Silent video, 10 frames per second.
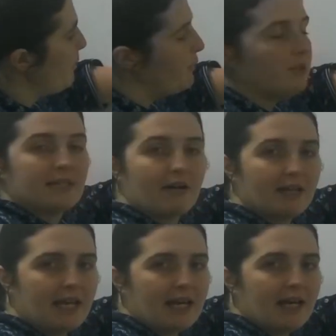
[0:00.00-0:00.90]
I put
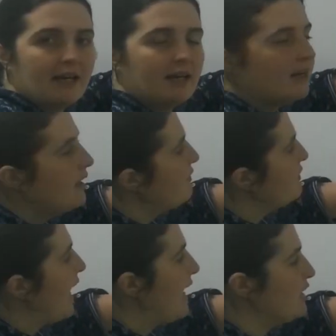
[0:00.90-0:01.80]
down here,
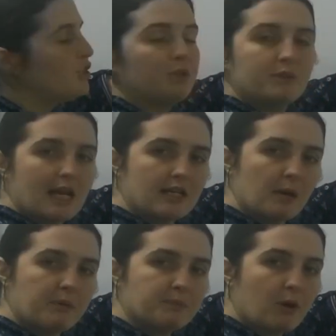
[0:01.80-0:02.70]
the energy would end
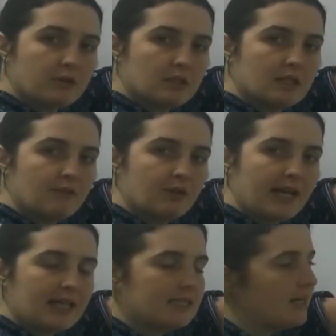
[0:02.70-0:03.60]
up as positive or
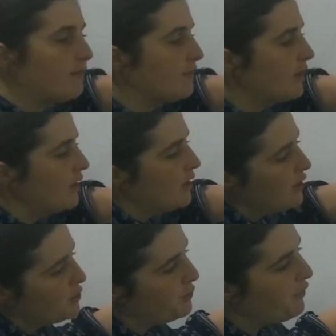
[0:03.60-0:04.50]
negative.
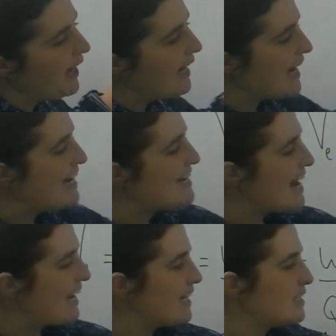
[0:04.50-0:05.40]
So if I had a
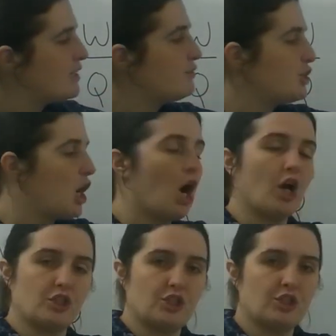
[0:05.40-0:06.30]
negative
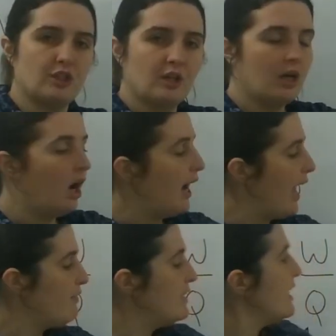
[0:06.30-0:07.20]
charge, I have a